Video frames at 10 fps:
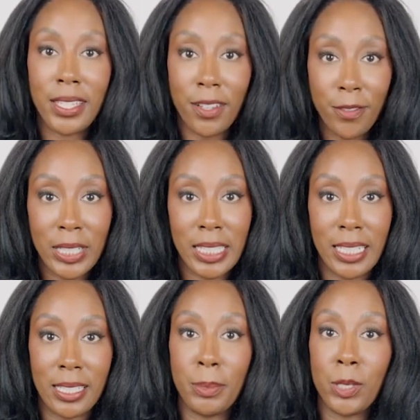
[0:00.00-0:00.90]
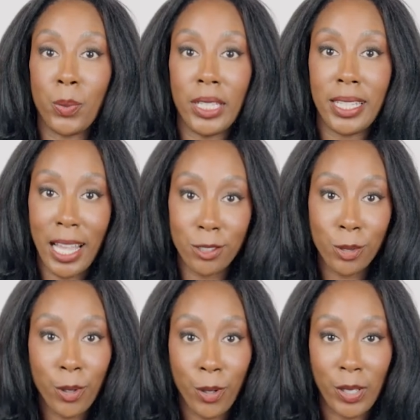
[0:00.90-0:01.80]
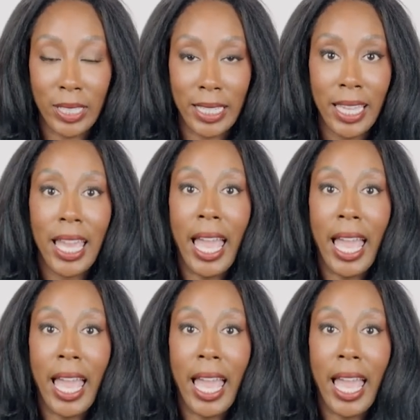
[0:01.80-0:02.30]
differences between natural curly